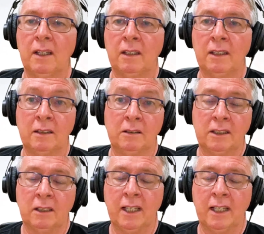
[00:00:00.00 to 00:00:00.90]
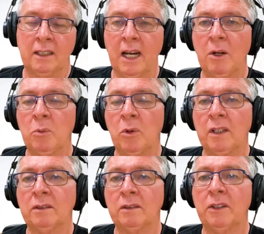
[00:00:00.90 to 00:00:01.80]
And as I said, I had to carry
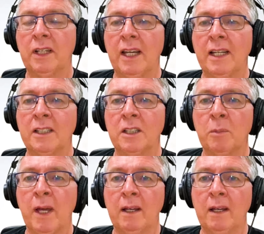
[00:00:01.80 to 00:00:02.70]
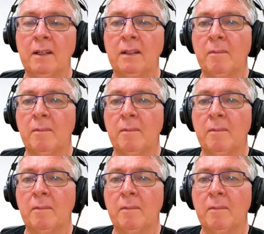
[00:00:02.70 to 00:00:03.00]
water jerry cans in the back.